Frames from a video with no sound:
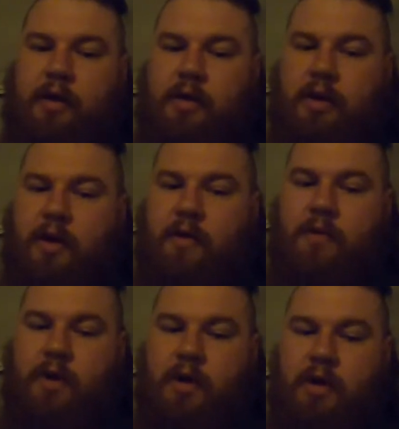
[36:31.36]
you know,
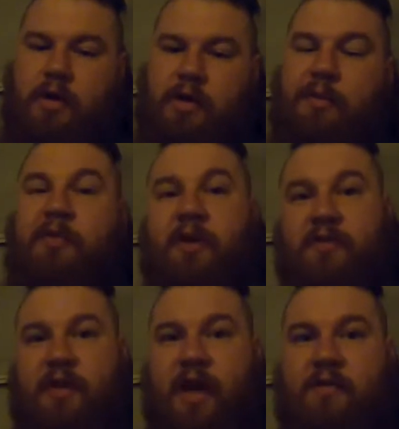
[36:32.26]
keep
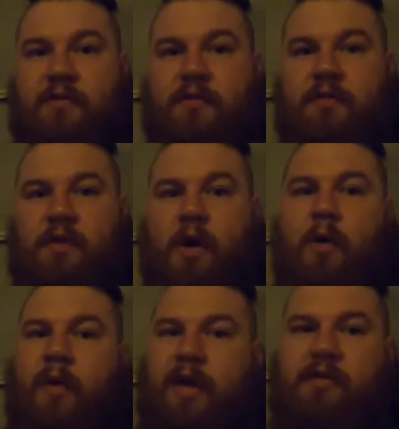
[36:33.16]
yourself safe
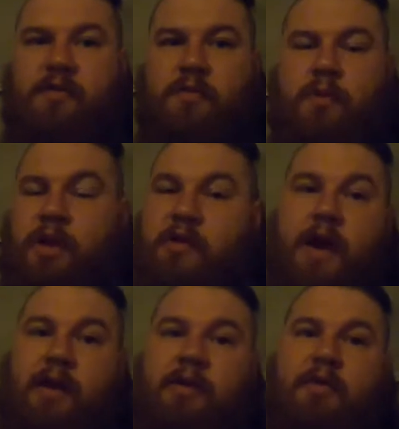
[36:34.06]
always when
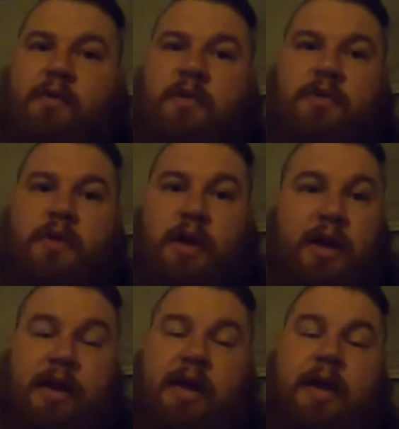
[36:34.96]
interacting with
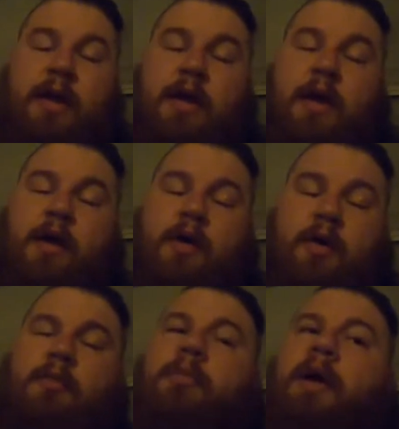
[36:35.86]
any deity.
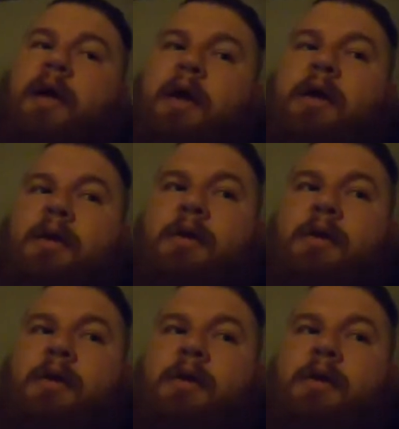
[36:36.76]
But